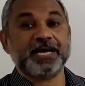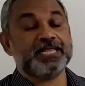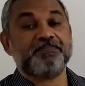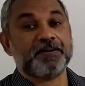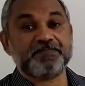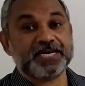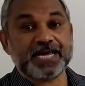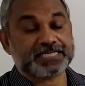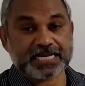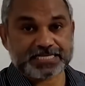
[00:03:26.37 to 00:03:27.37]
by the
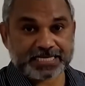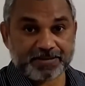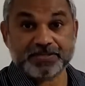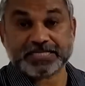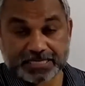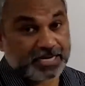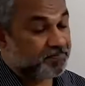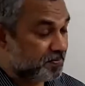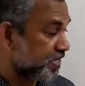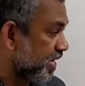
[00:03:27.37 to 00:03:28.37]
peptidase enzyme, the signal
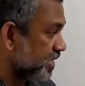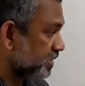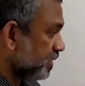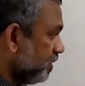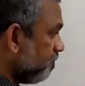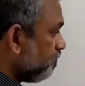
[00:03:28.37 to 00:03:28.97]
peptidase,